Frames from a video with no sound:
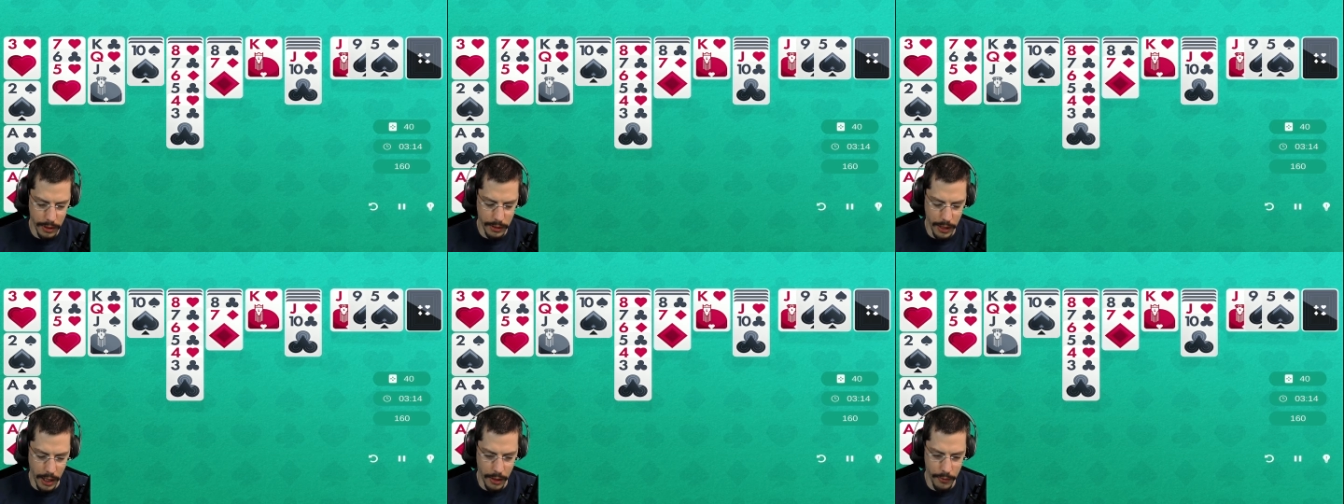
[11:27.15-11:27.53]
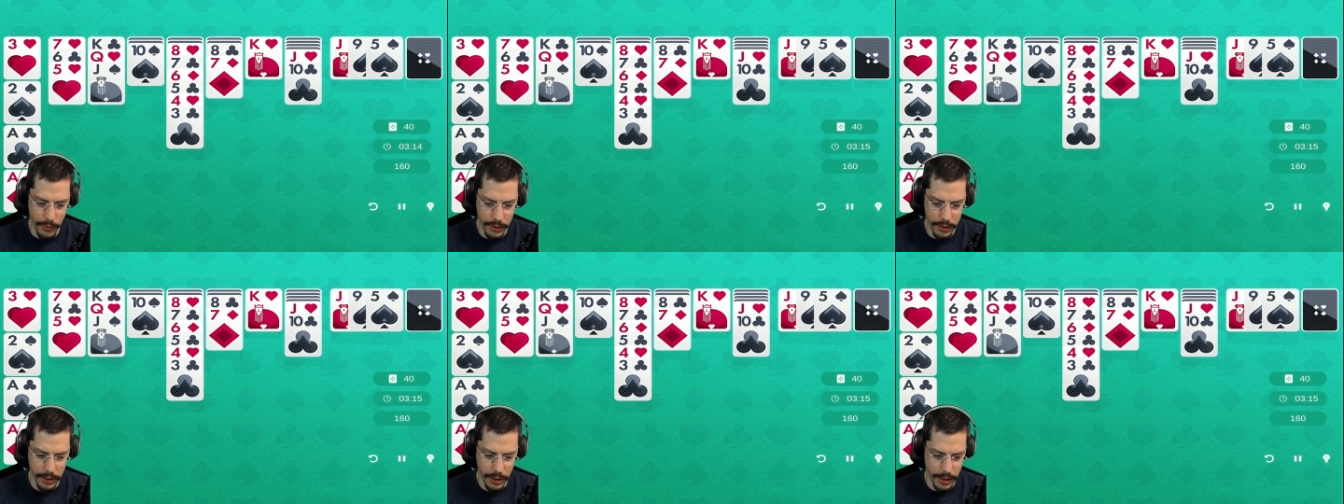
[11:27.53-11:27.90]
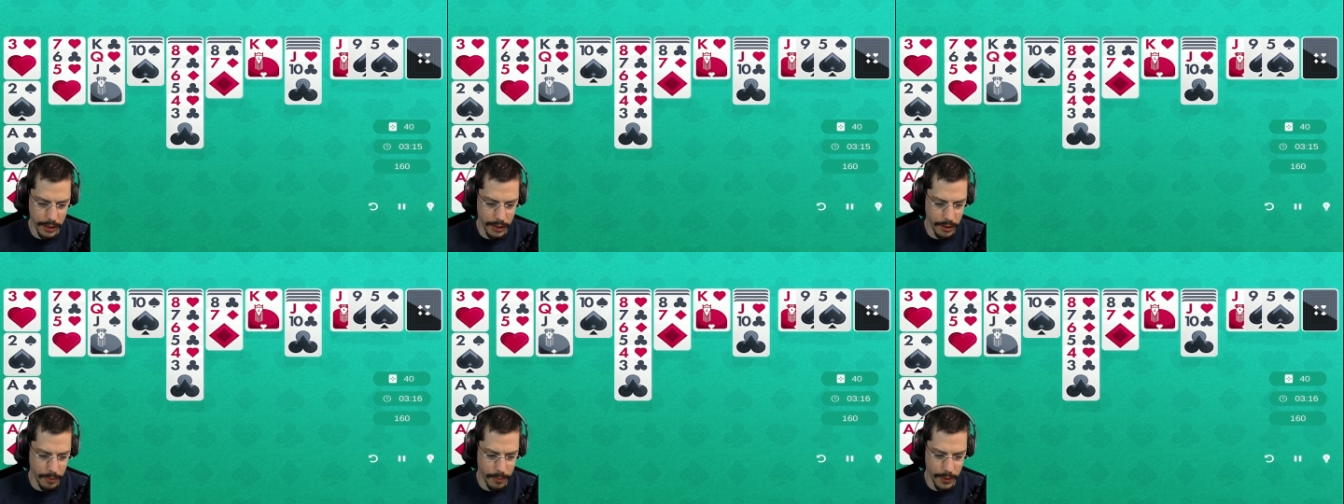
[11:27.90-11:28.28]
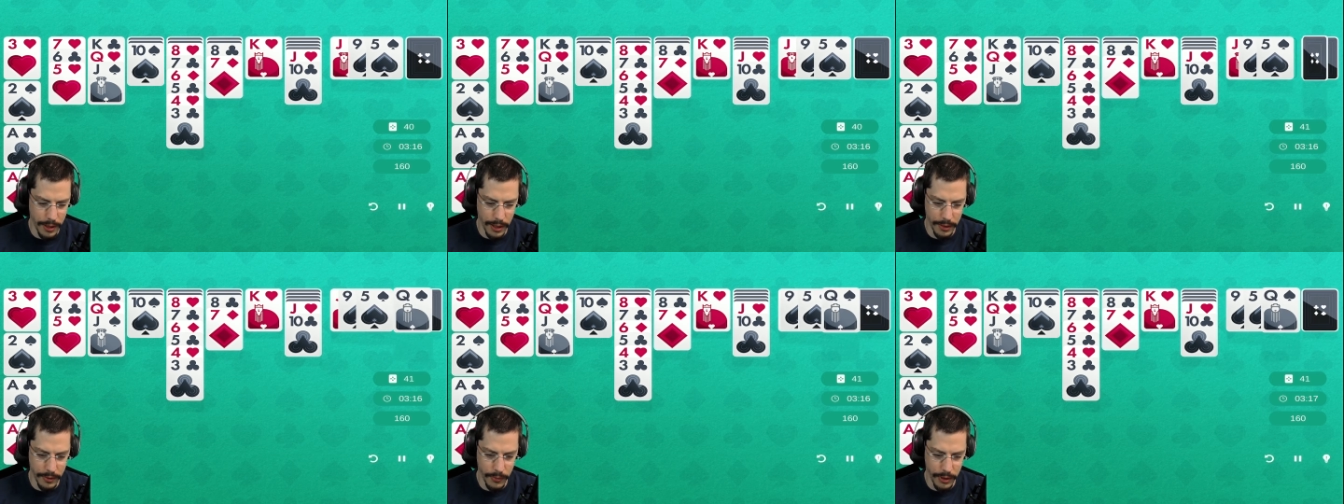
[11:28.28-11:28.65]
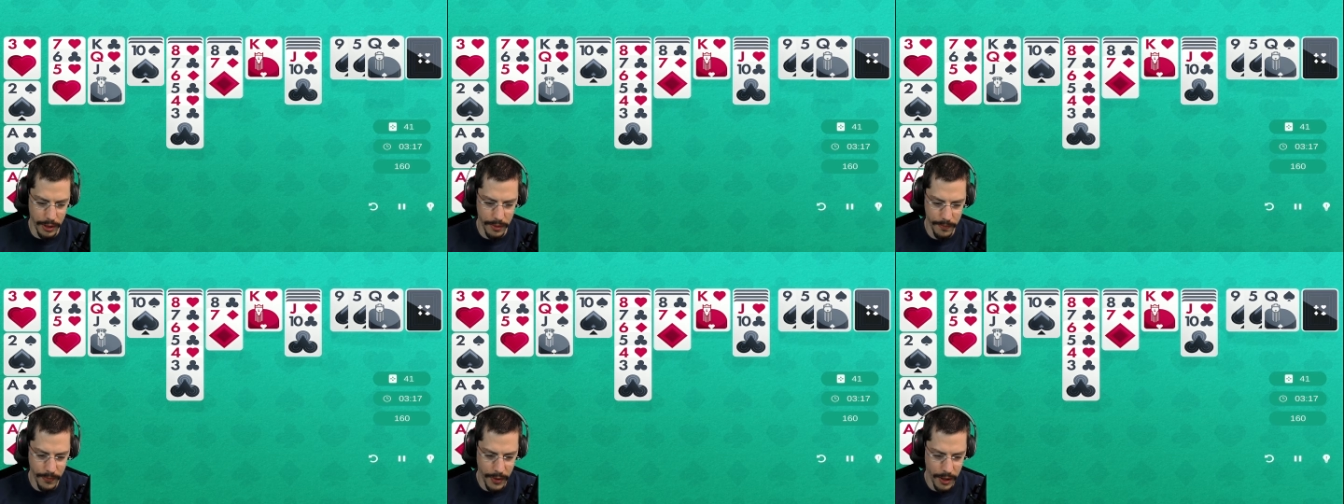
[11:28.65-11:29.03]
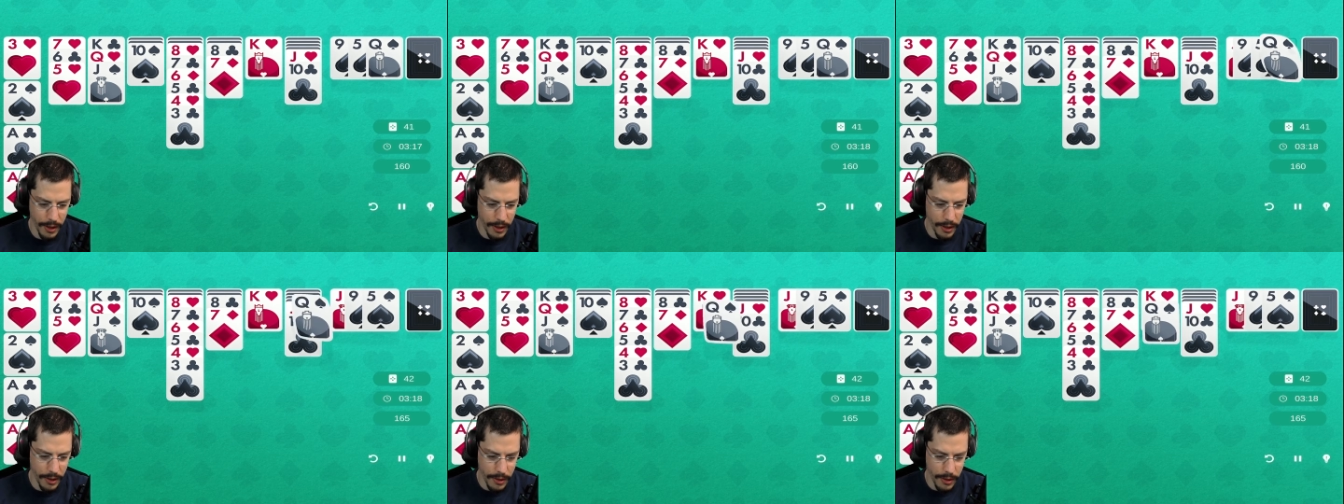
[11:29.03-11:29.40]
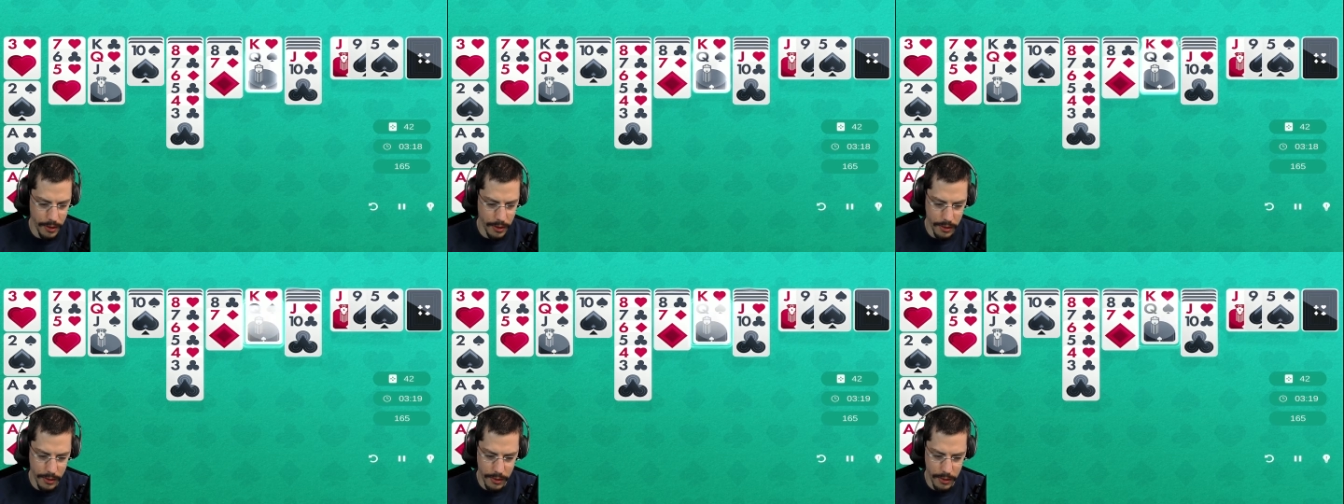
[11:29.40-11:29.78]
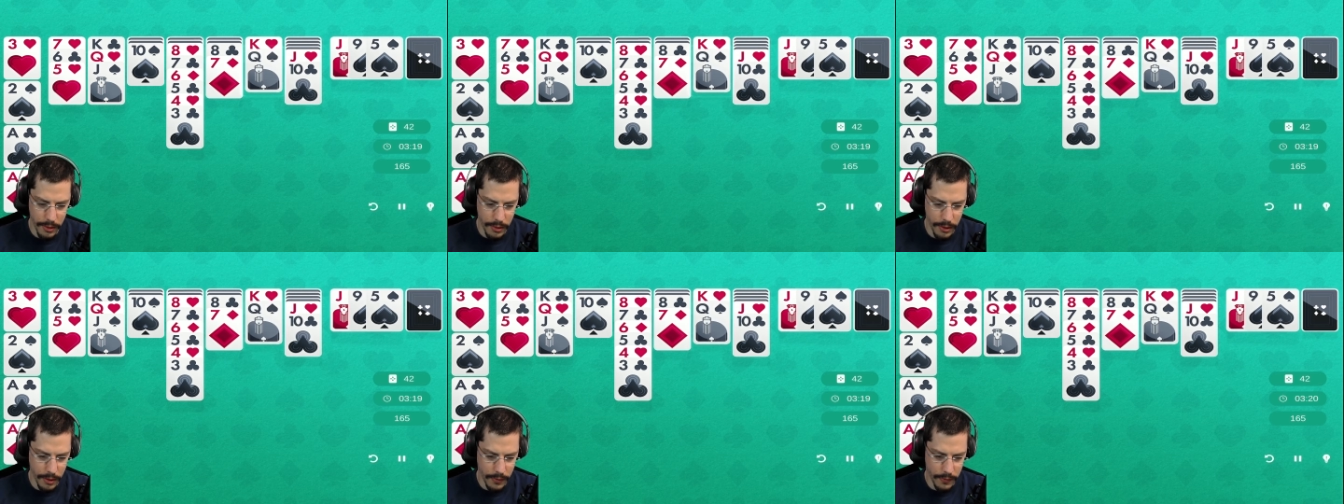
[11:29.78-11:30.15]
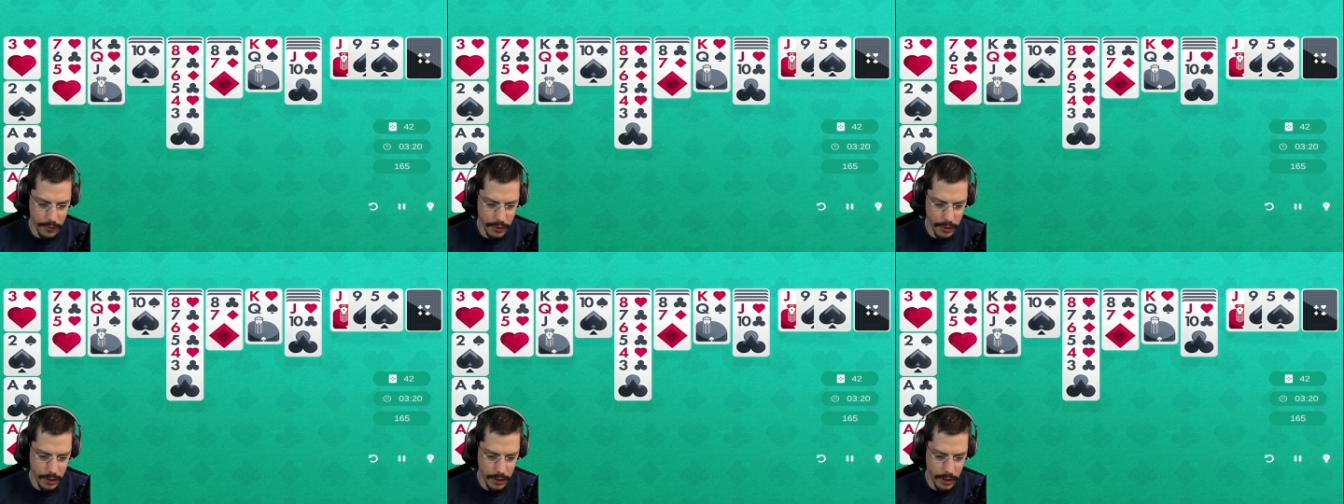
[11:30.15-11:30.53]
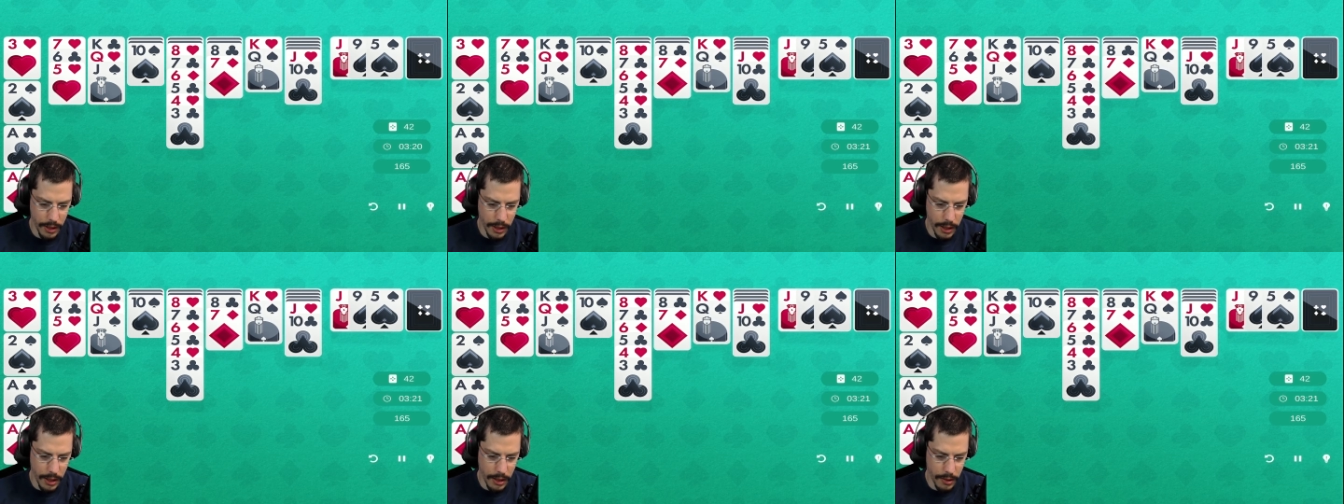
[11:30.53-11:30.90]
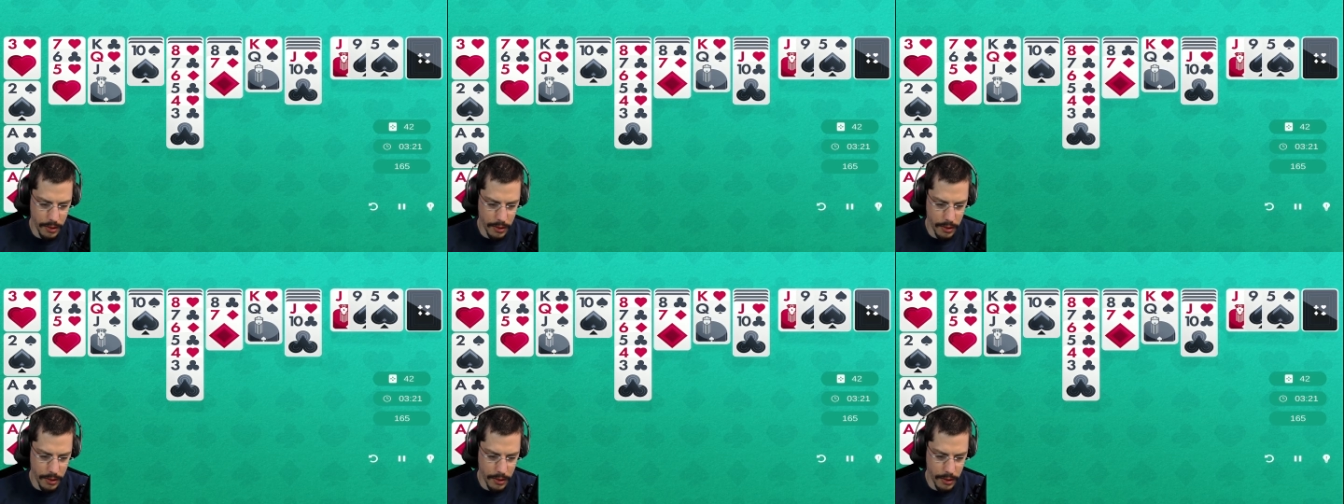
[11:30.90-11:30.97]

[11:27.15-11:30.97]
yeah, red 9, not a black one. That's okay.